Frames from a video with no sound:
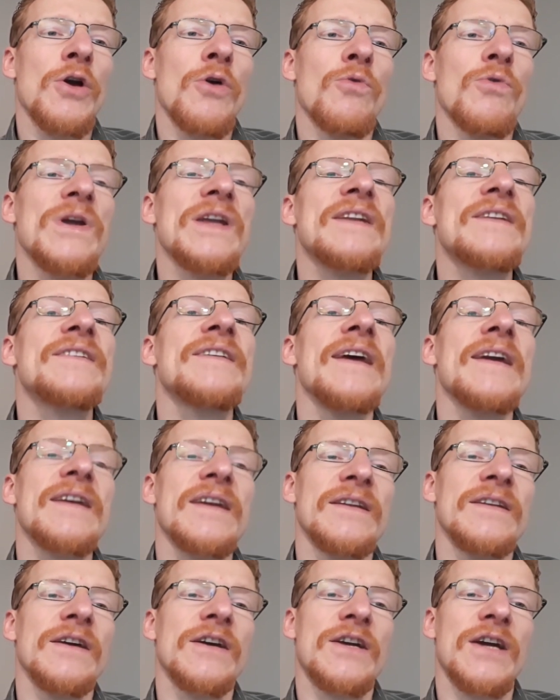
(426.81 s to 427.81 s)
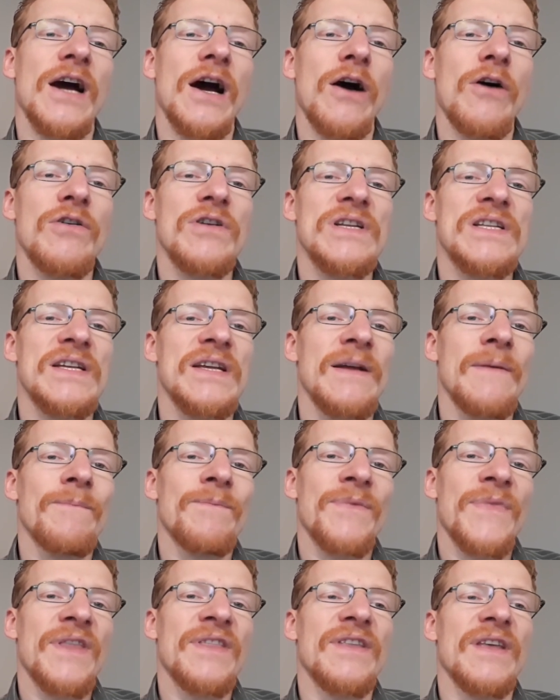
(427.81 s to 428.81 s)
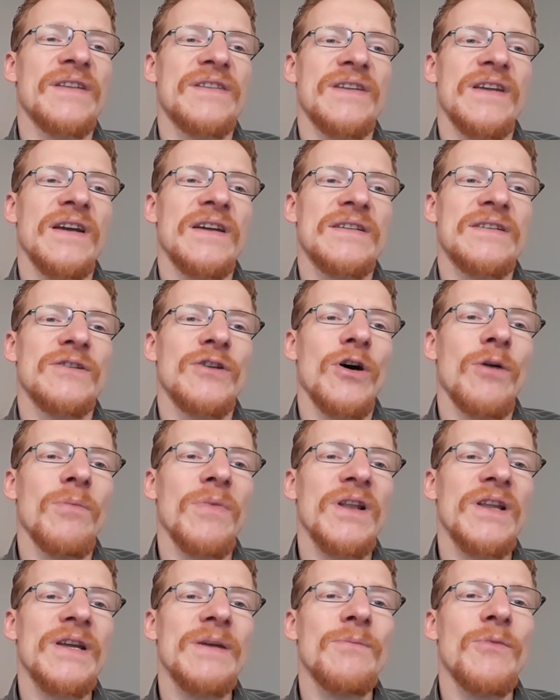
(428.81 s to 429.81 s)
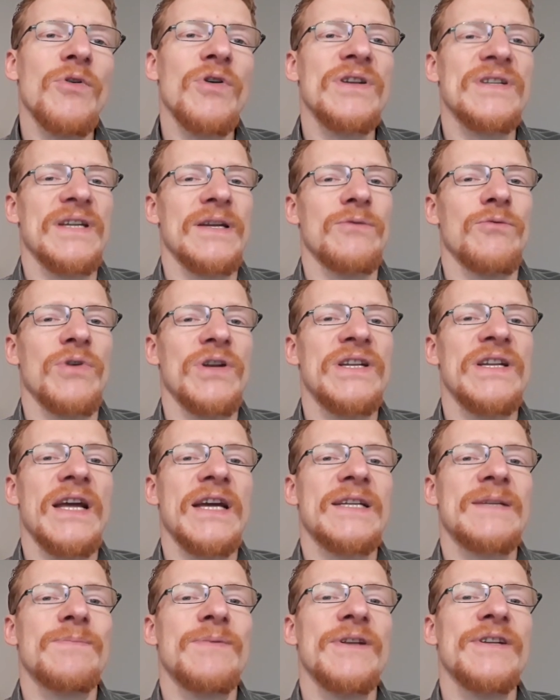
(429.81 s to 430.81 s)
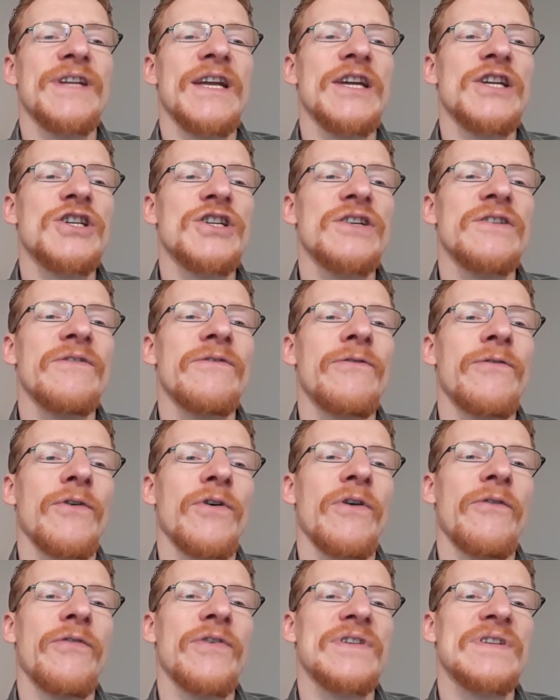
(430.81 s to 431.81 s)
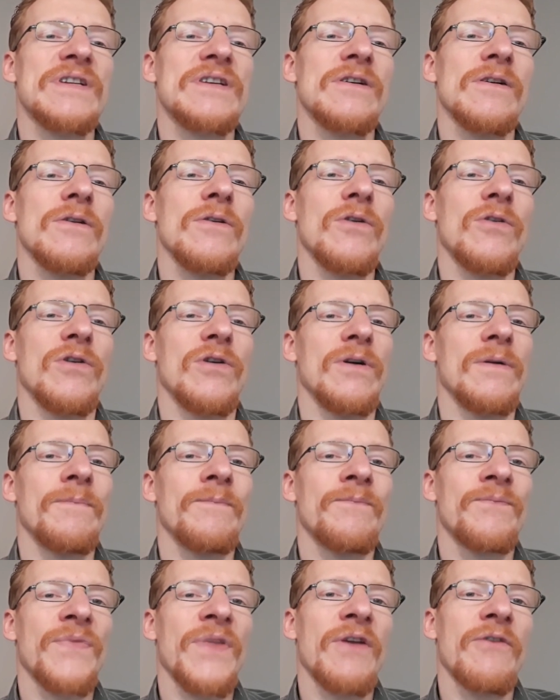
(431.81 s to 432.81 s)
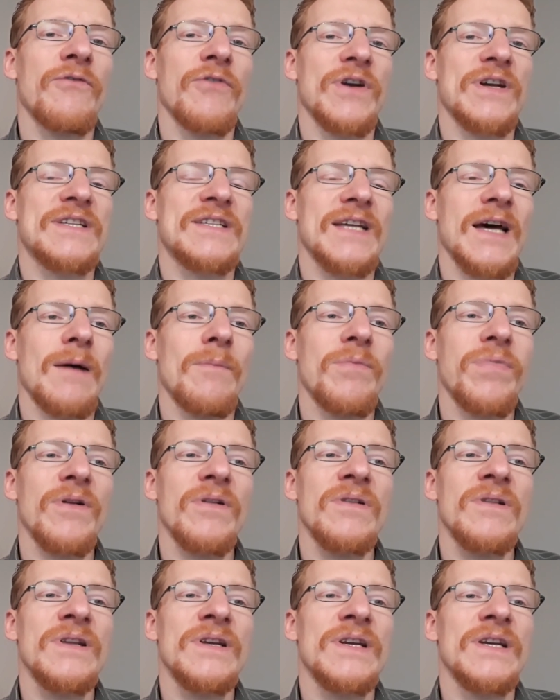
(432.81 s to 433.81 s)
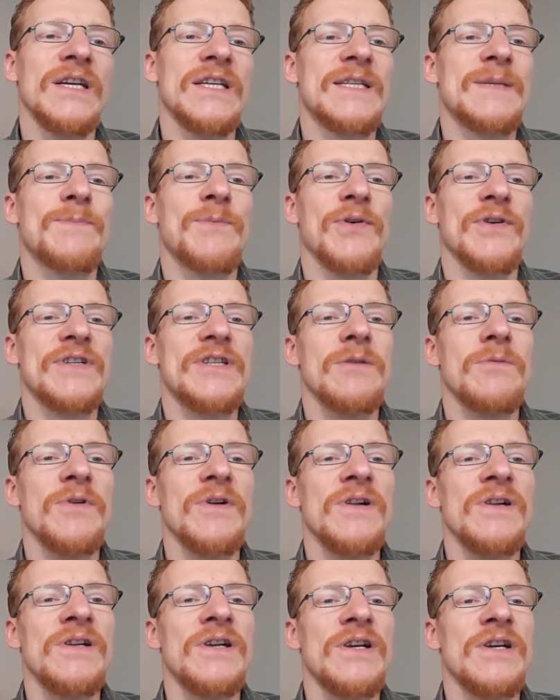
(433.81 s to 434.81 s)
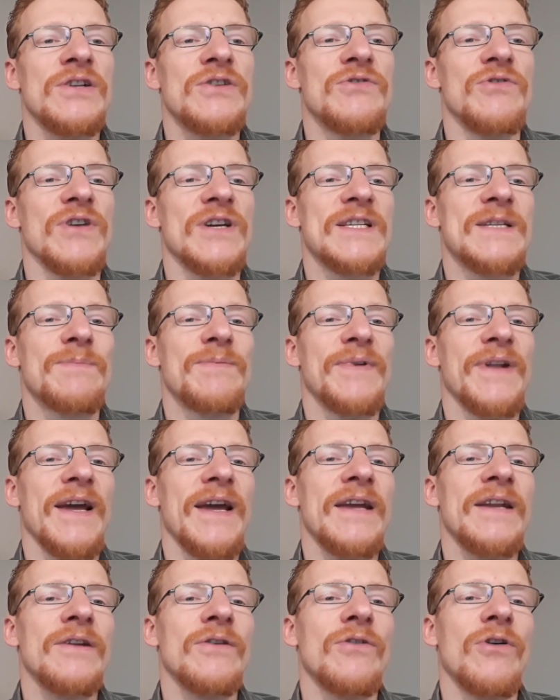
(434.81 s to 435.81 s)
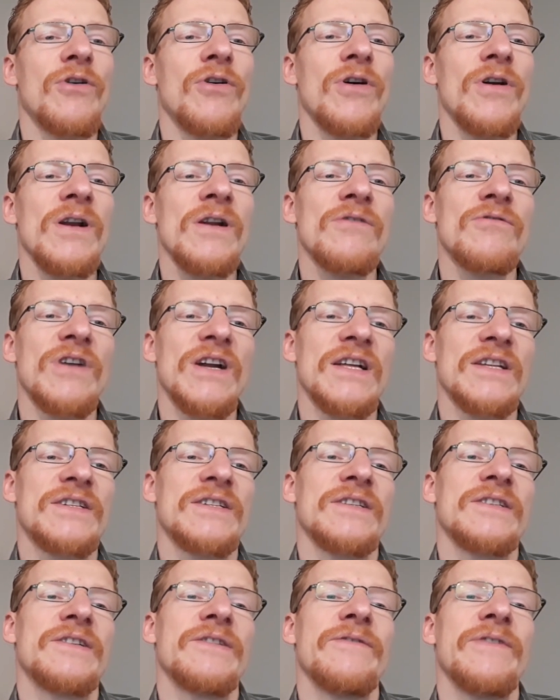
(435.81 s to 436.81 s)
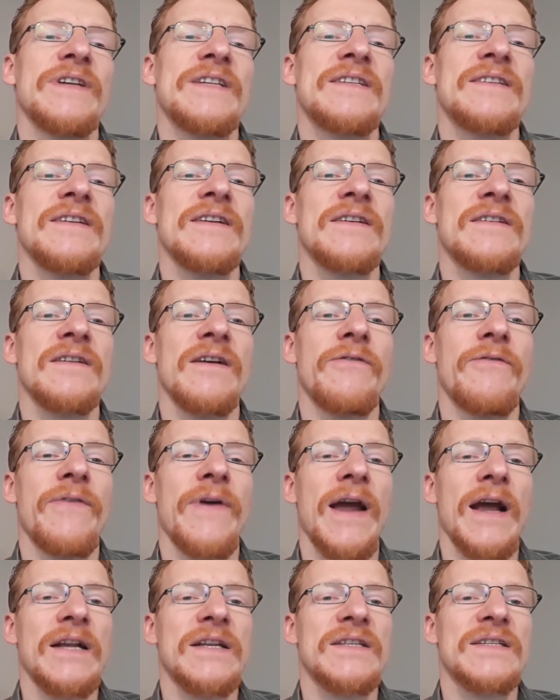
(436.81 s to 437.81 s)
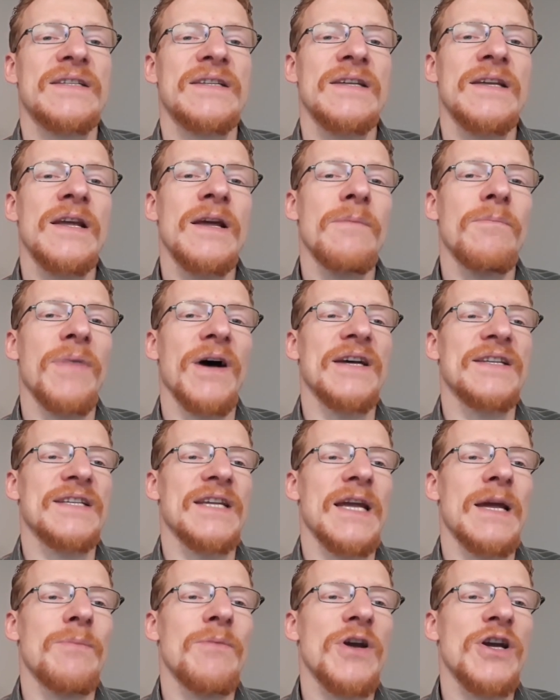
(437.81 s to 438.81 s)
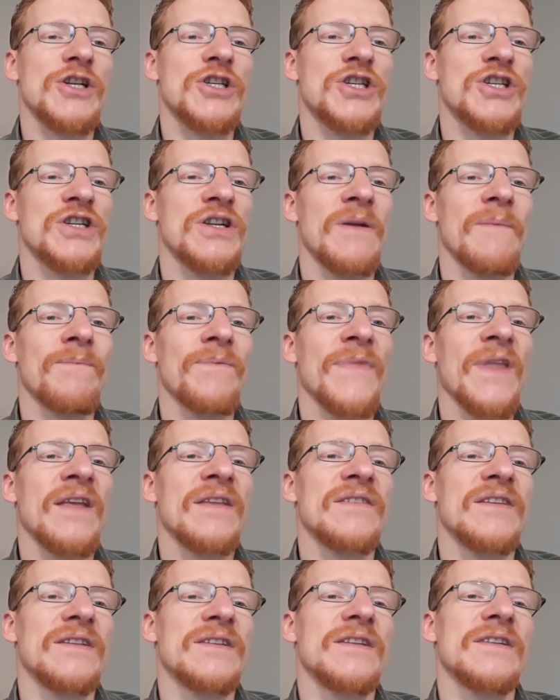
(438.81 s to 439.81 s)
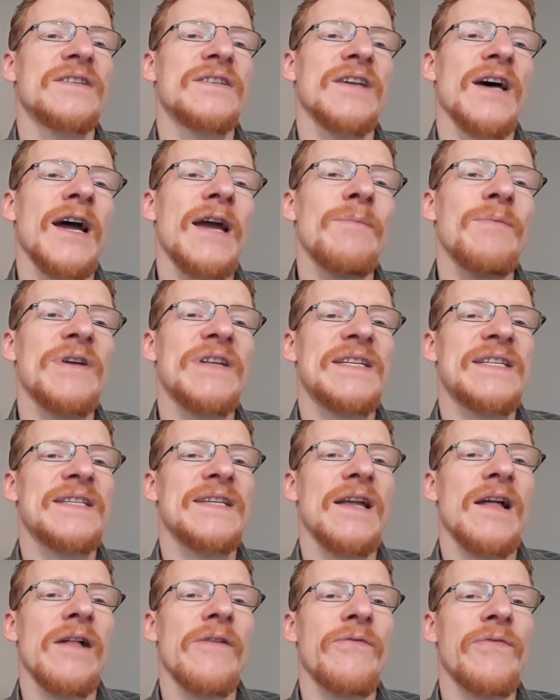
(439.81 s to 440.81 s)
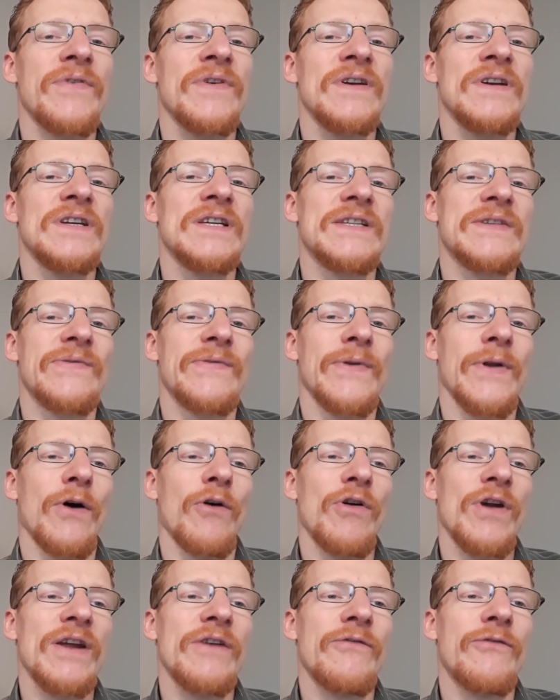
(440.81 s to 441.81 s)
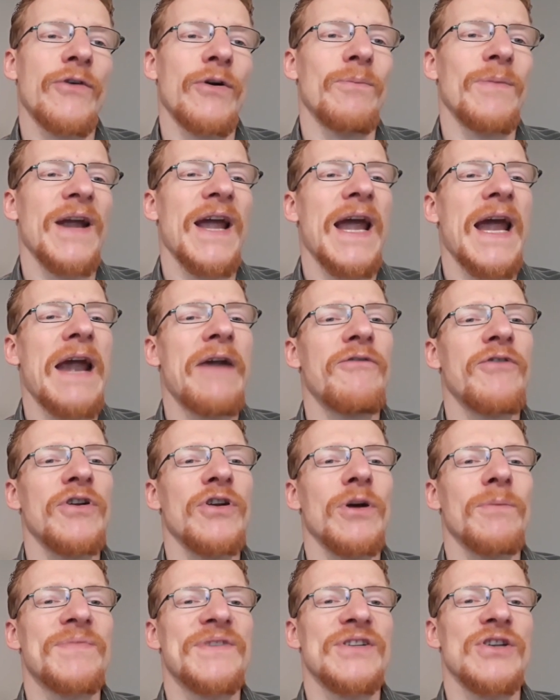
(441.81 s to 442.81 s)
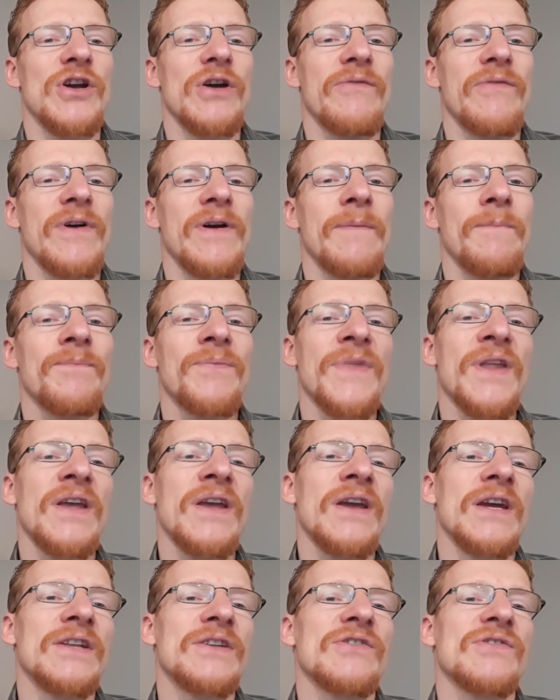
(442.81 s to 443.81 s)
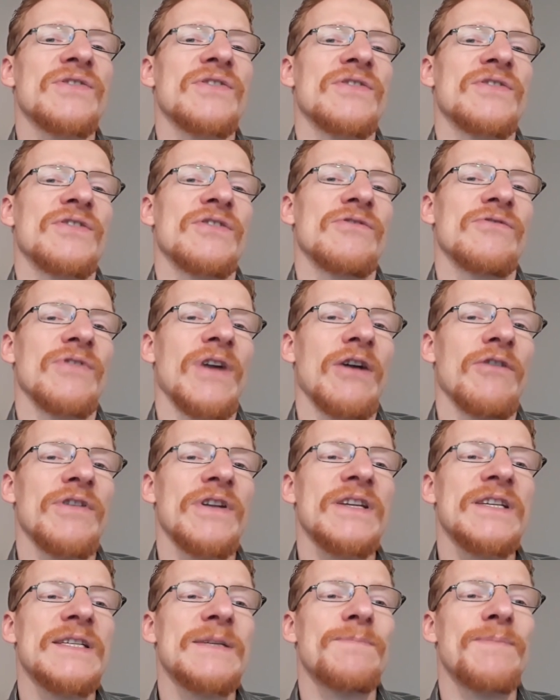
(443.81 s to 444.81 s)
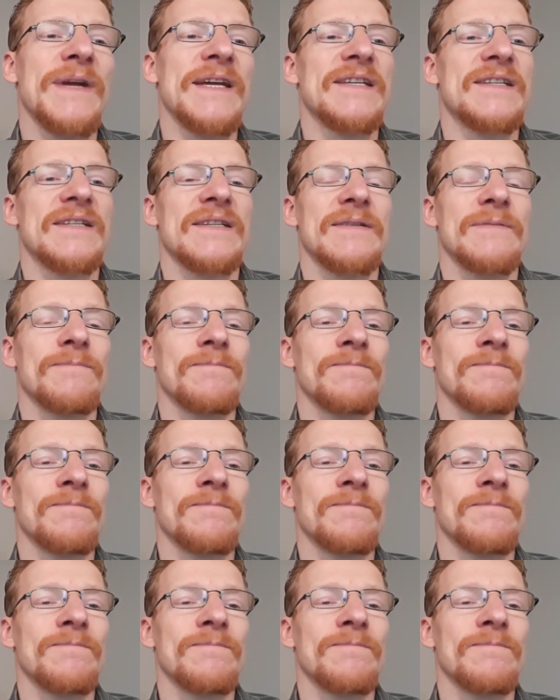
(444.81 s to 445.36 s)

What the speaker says: We take into account that there is normally more than one explanation for a physical law. For example, it's possible to explain all relativistic effects by the image that the time itself is flowing from every observer into the surrounding space.